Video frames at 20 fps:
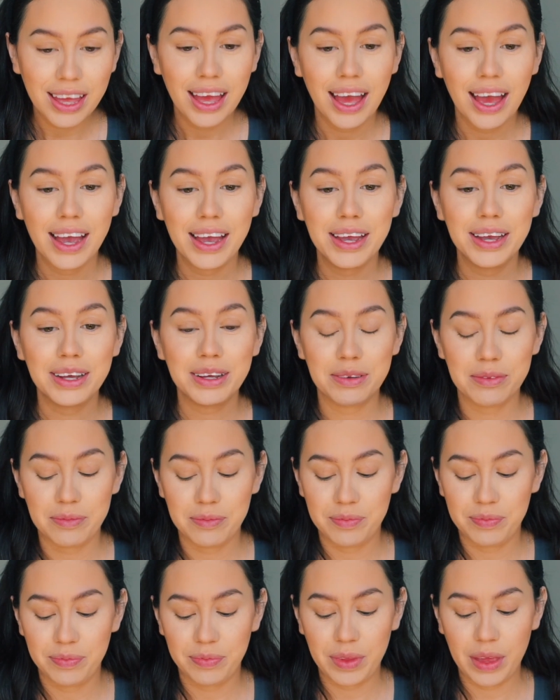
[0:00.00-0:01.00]

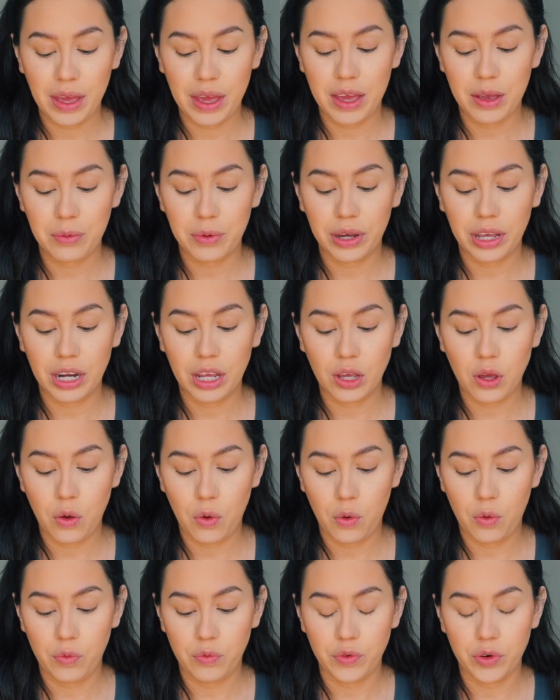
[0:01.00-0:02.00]
And we're gonna
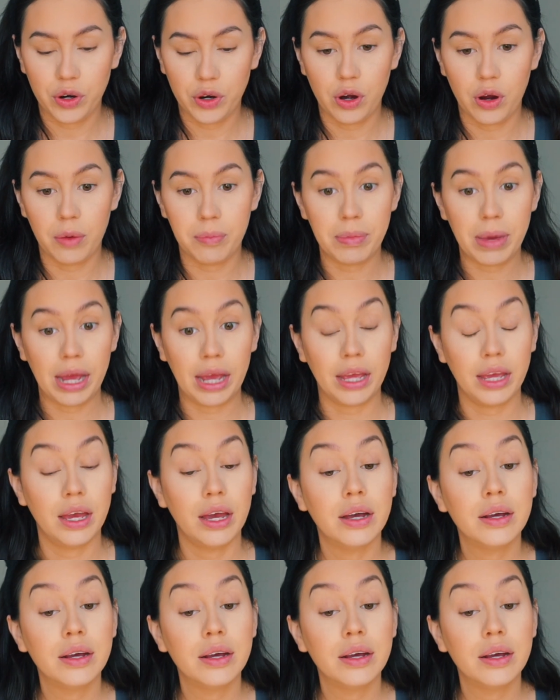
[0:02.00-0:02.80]
go over my